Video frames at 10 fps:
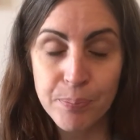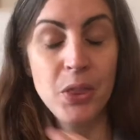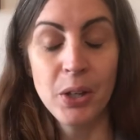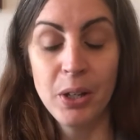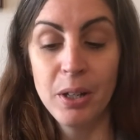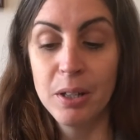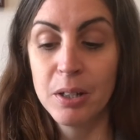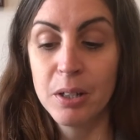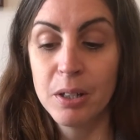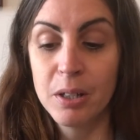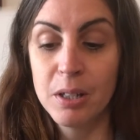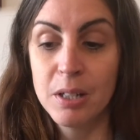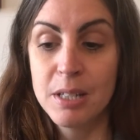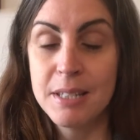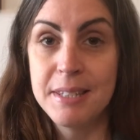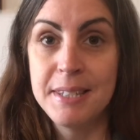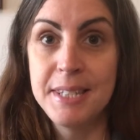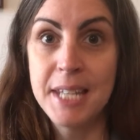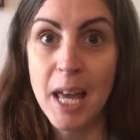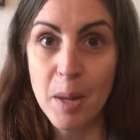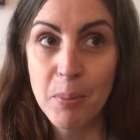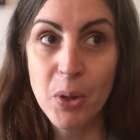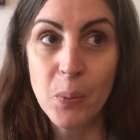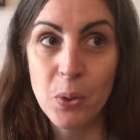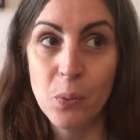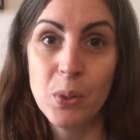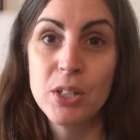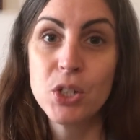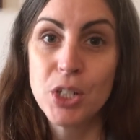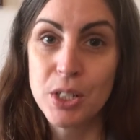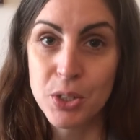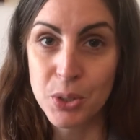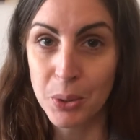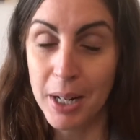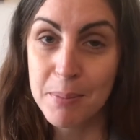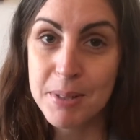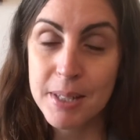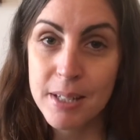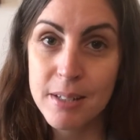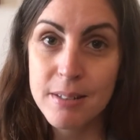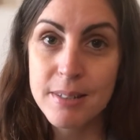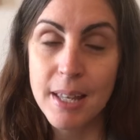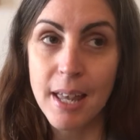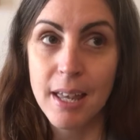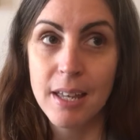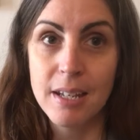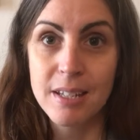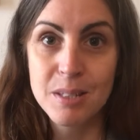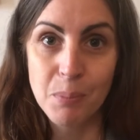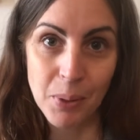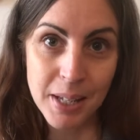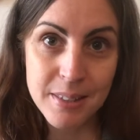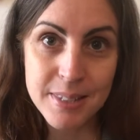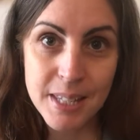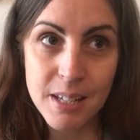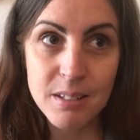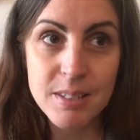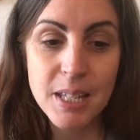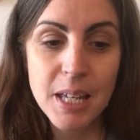The depth with which she describes things and explains things